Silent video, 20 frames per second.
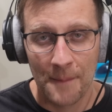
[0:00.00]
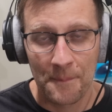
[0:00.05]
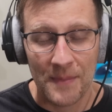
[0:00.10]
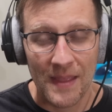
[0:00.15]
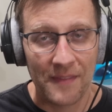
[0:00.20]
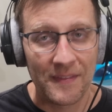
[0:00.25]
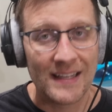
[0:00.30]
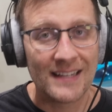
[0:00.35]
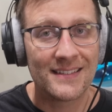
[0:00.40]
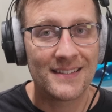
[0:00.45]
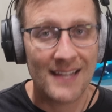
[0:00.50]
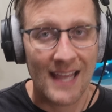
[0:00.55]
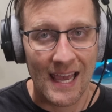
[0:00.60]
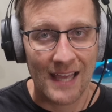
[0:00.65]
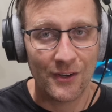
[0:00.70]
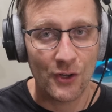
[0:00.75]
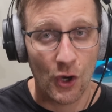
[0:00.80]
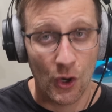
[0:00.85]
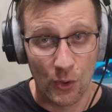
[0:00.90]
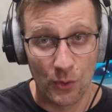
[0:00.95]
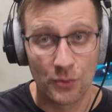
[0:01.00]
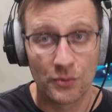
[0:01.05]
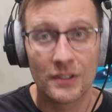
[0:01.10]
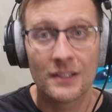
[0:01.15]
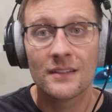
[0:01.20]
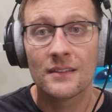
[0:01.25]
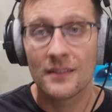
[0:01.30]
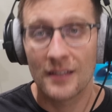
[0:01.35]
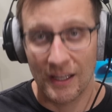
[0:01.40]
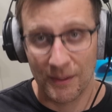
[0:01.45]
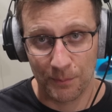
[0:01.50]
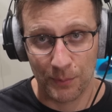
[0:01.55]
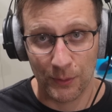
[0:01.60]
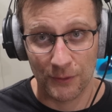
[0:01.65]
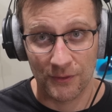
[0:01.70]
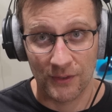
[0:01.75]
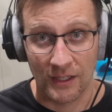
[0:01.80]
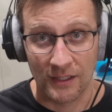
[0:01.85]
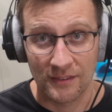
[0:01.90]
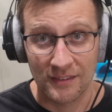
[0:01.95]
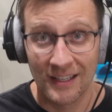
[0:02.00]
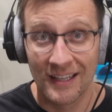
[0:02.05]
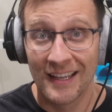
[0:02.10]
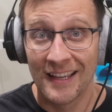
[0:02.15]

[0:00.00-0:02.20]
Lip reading: and then Ted owned 10%.